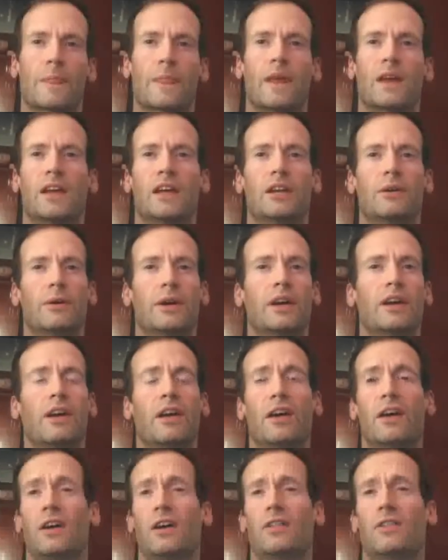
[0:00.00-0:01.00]
Anyway,
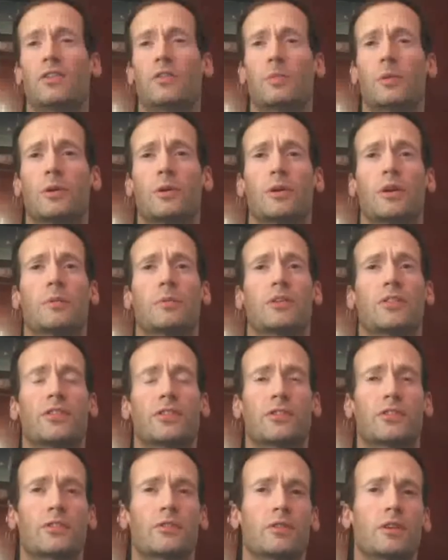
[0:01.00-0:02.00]
this program is
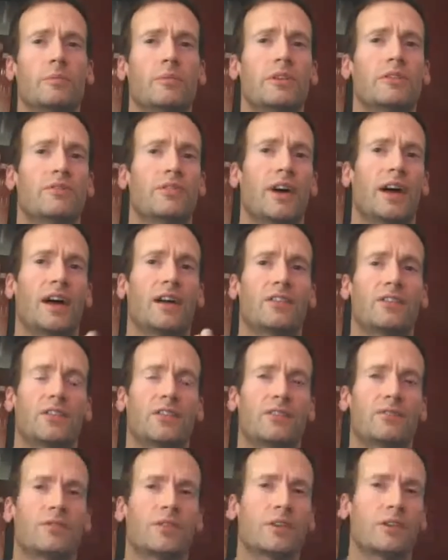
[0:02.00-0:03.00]
extremely fast.
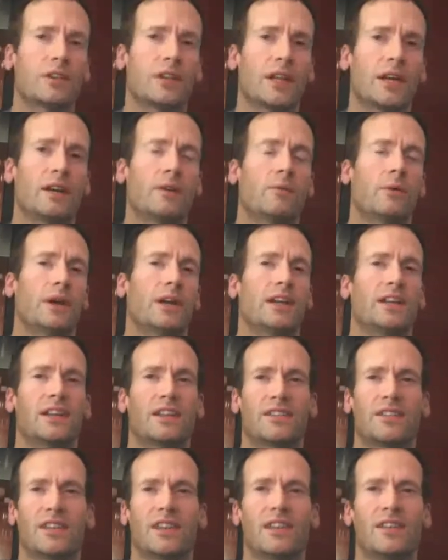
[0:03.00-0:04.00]
It's very lightweight.
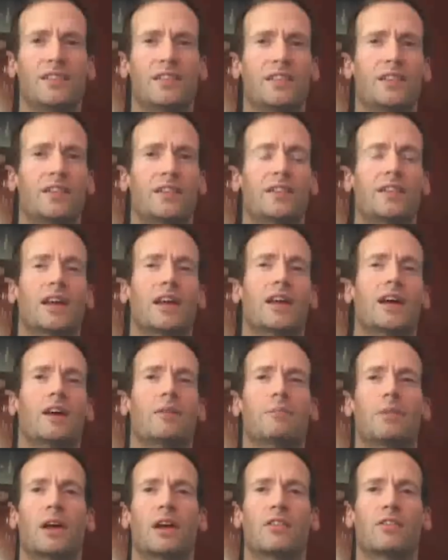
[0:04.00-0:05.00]
It's easy to set
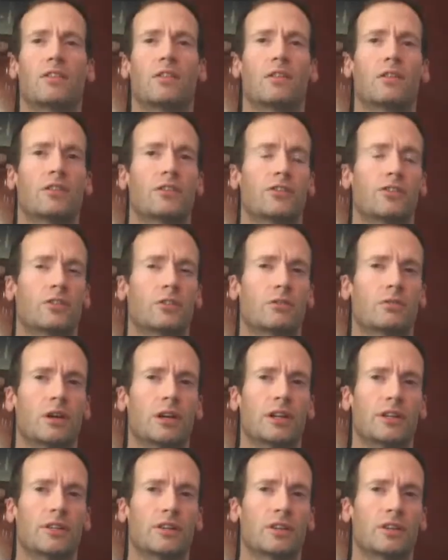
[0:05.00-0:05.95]
up as long as you're running the